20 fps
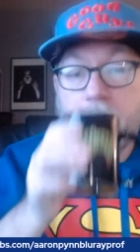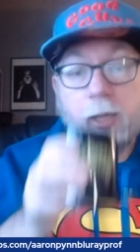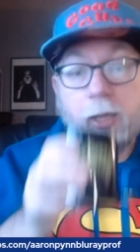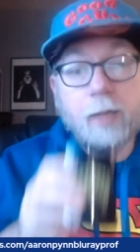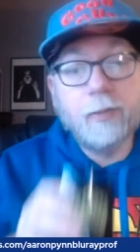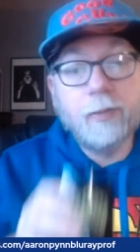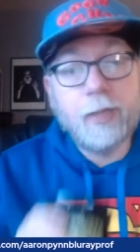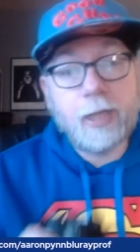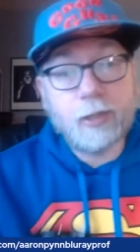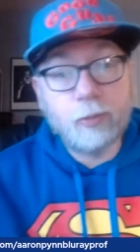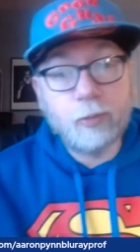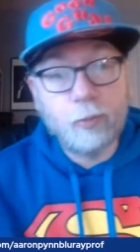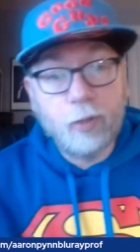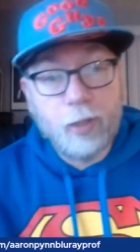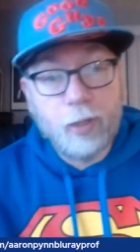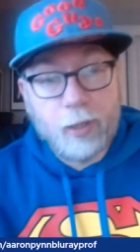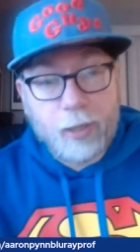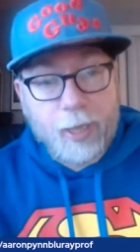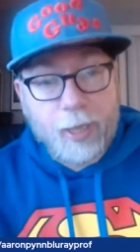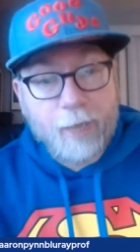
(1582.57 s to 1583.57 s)
And that's
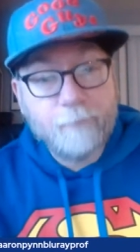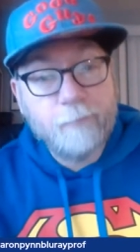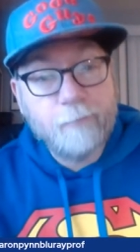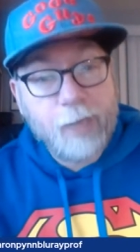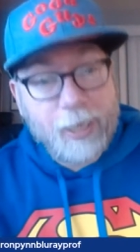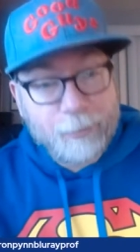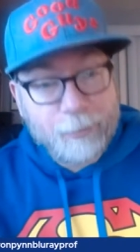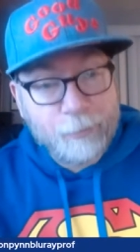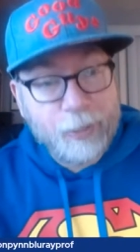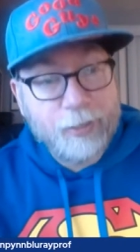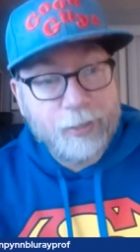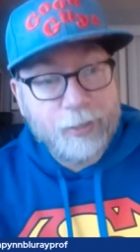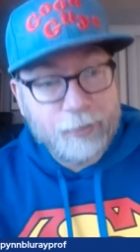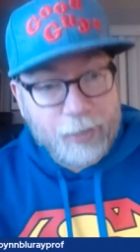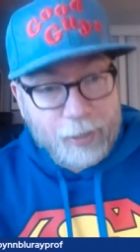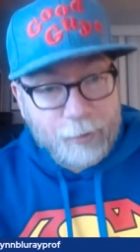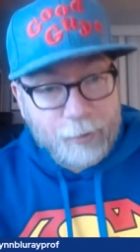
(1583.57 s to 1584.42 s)
why I have back pains